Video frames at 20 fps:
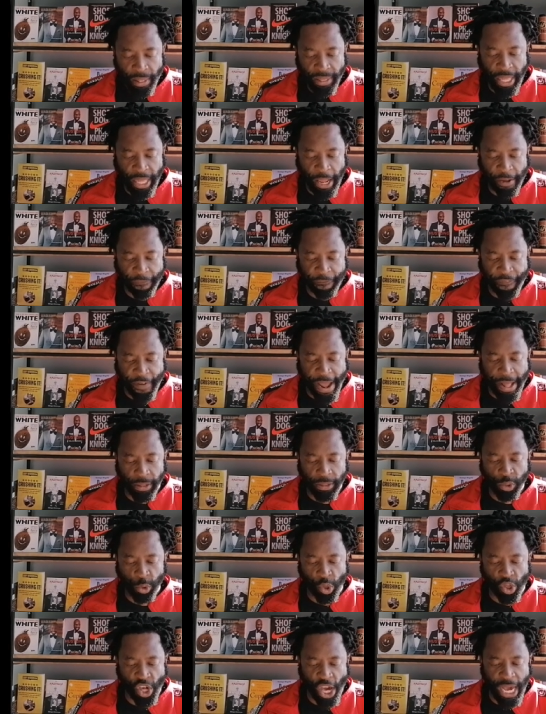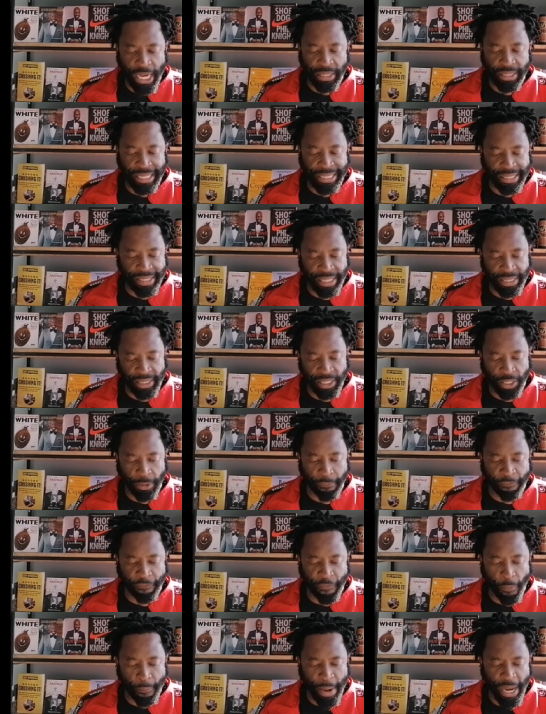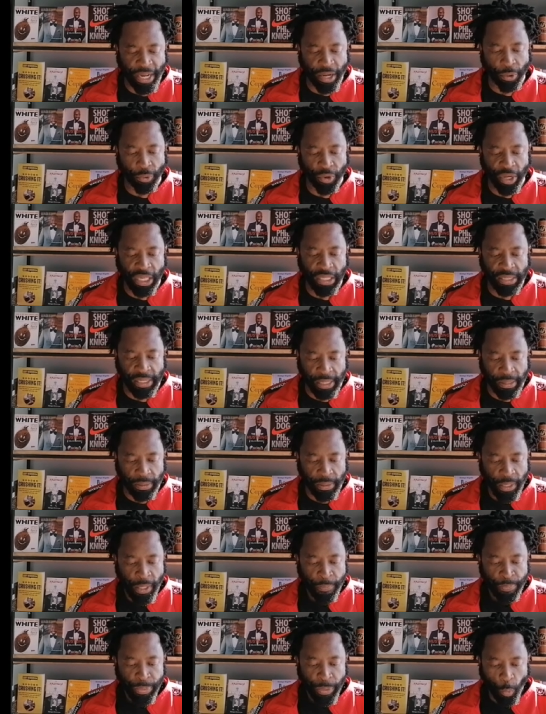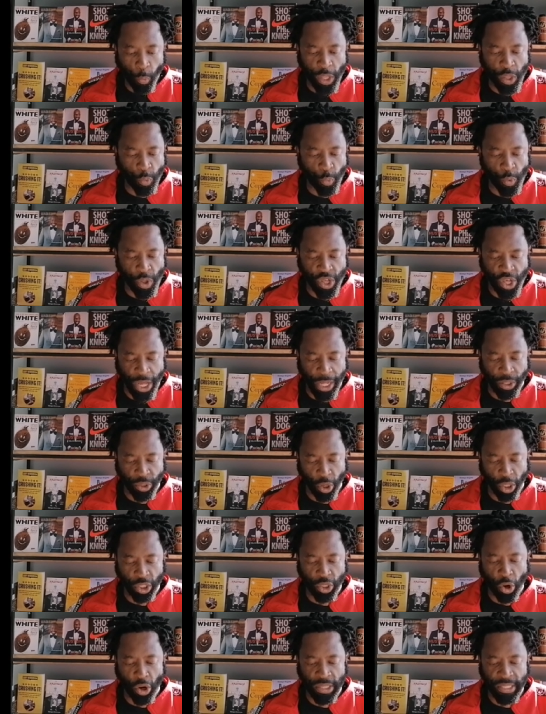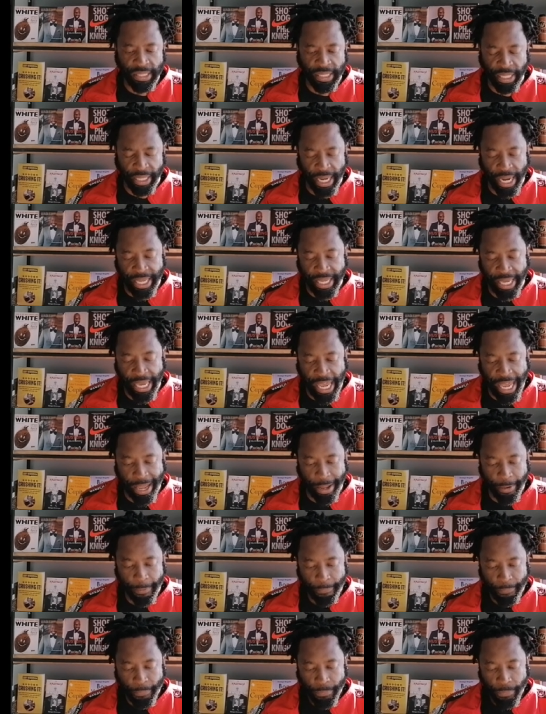They failed to change the system for many reasons, which we shall not consider here.